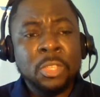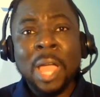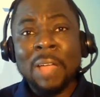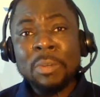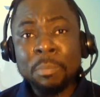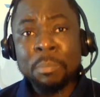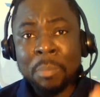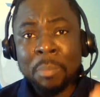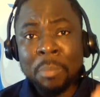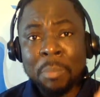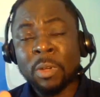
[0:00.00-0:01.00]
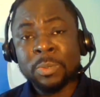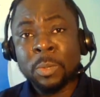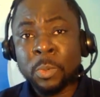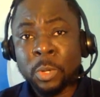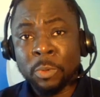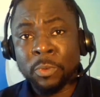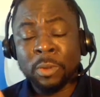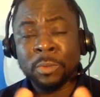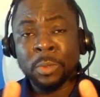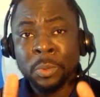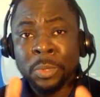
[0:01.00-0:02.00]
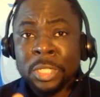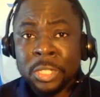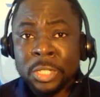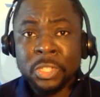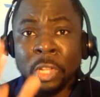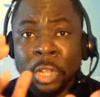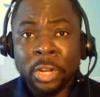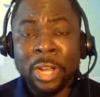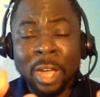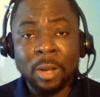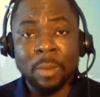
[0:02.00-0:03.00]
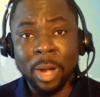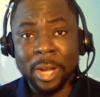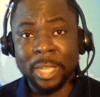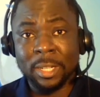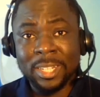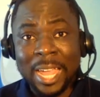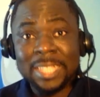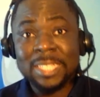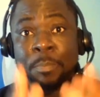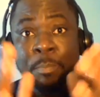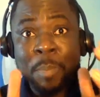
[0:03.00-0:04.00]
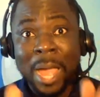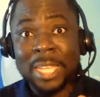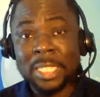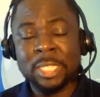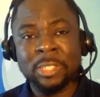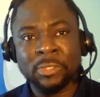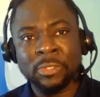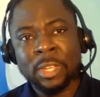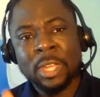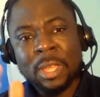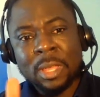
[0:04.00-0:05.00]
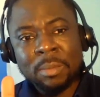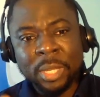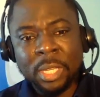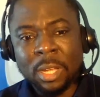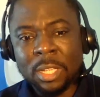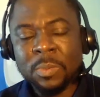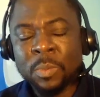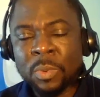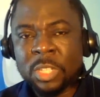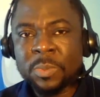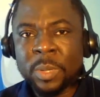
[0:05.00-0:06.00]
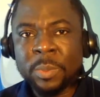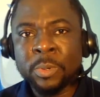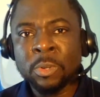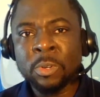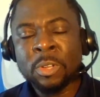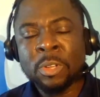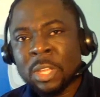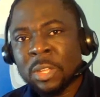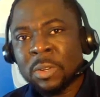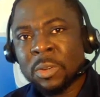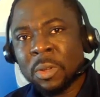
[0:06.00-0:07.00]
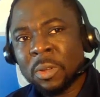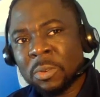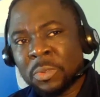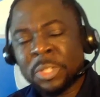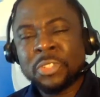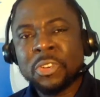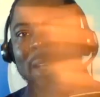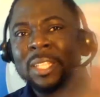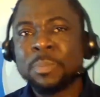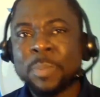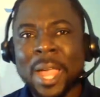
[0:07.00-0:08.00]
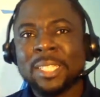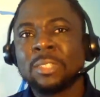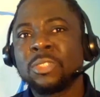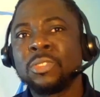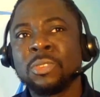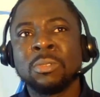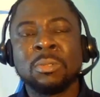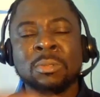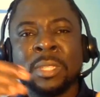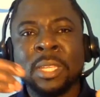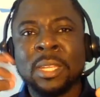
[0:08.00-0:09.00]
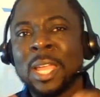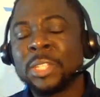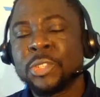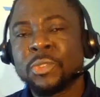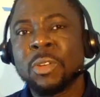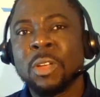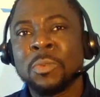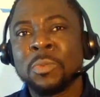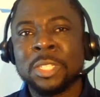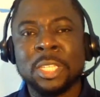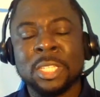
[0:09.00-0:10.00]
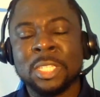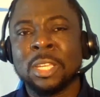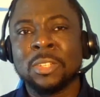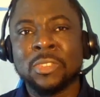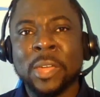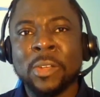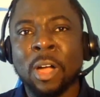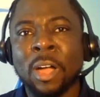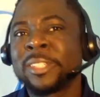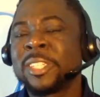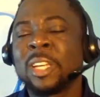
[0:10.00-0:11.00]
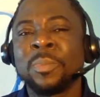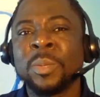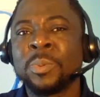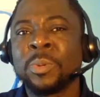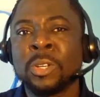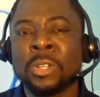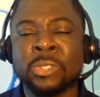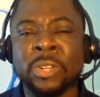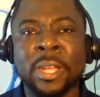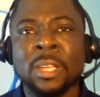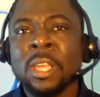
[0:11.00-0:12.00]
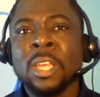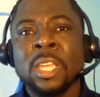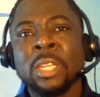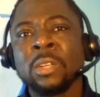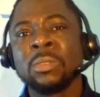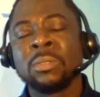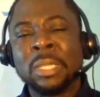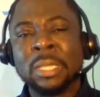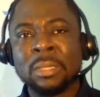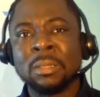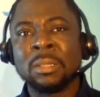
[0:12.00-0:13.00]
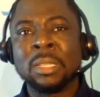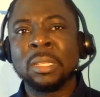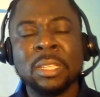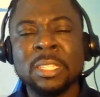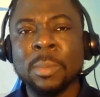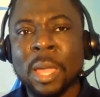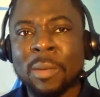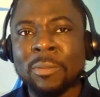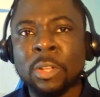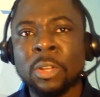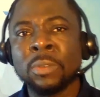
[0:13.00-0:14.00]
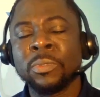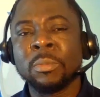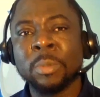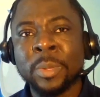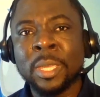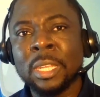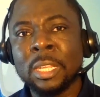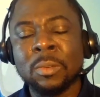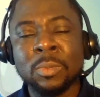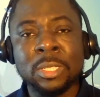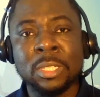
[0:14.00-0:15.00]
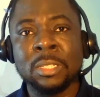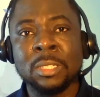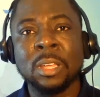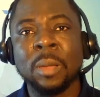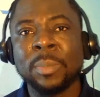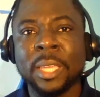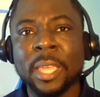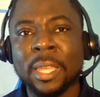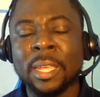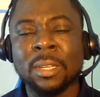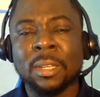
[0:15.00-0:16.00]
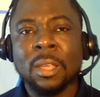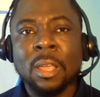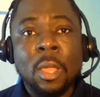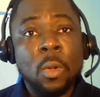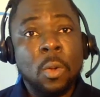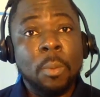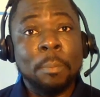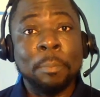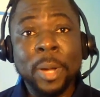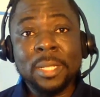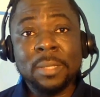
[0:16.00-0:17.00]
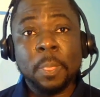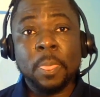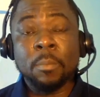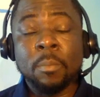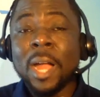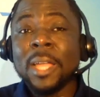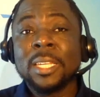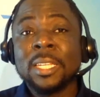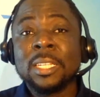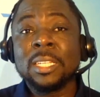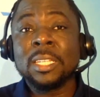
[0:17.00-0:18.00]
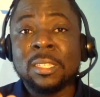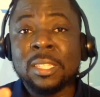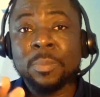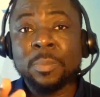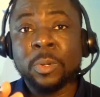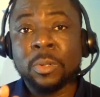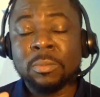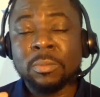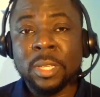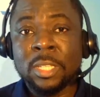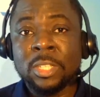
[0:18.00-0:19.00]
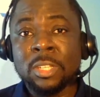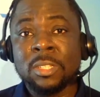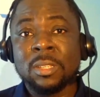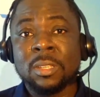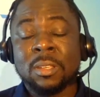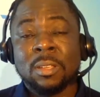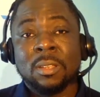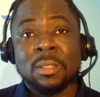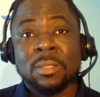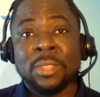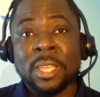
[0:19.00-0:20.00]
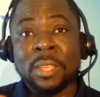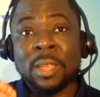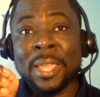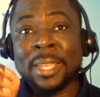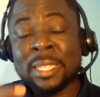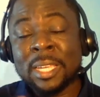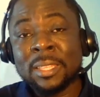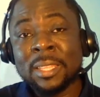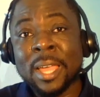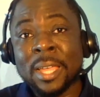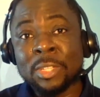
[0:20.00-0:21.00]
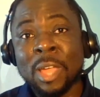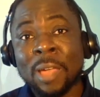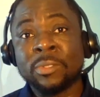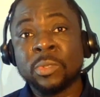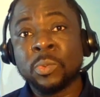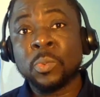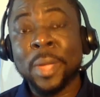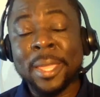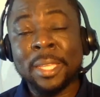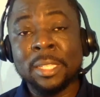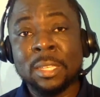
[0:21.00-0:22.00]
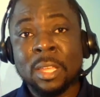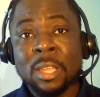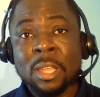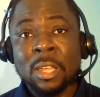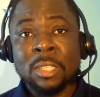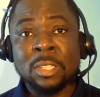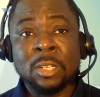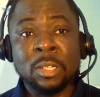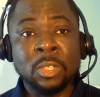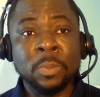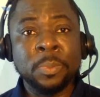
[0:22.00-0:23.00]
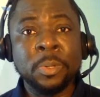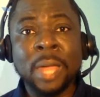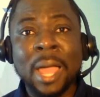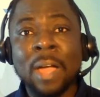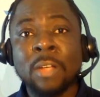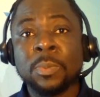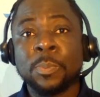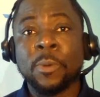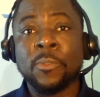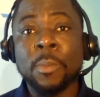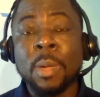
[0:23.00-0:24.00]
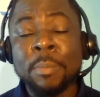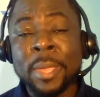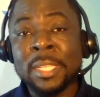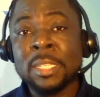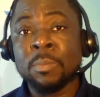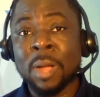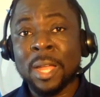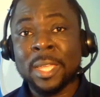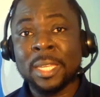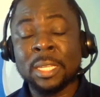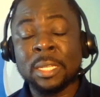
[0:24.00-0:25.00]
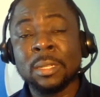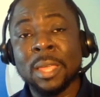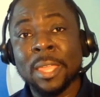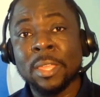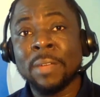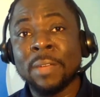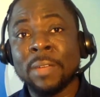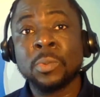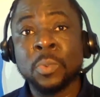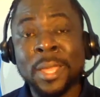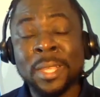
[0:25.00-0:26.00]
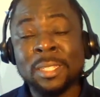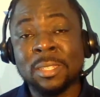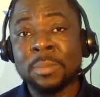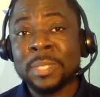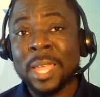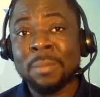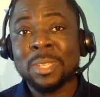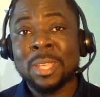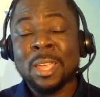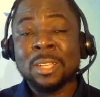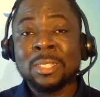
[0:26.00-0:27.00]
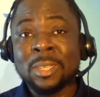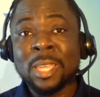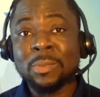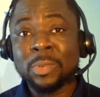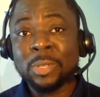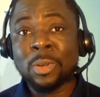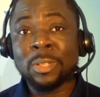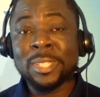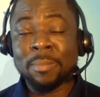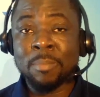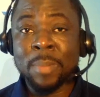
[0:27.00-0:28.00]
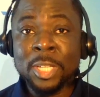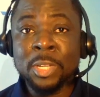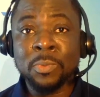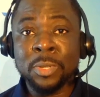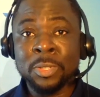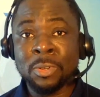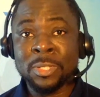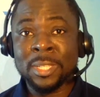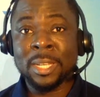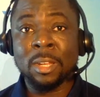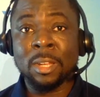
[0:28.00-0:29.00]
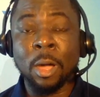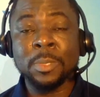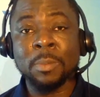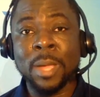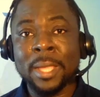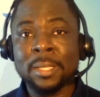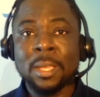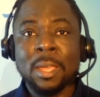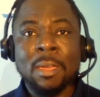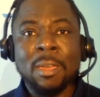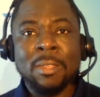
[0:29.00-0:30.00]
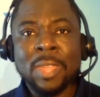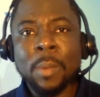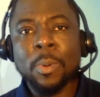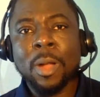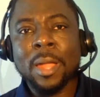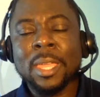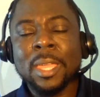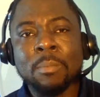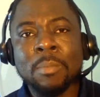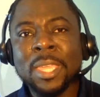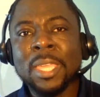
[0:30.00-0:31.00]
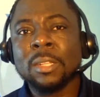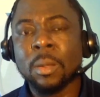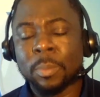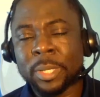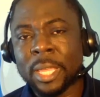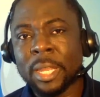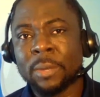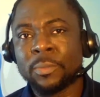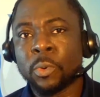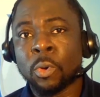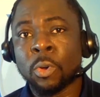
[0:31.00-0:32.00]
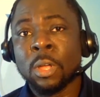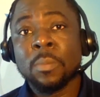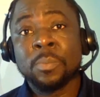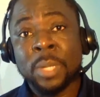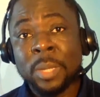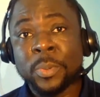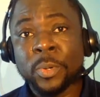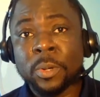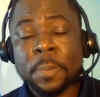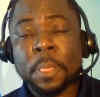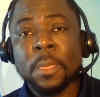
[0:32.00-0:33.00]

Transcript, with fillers: you have a massive obstacle in front of you, which is to learn how to market. That's massive because most people uh, retract back to their natural, which is uh, try to hard sell people, try you know the the things they may have learned from the beginning, which is complicated. But marketing is simple. It's just the idea that you have to wait you you put out performance based marketing and you have to wait sometimes to get results and measure results and then optimize that part can make it complicated for people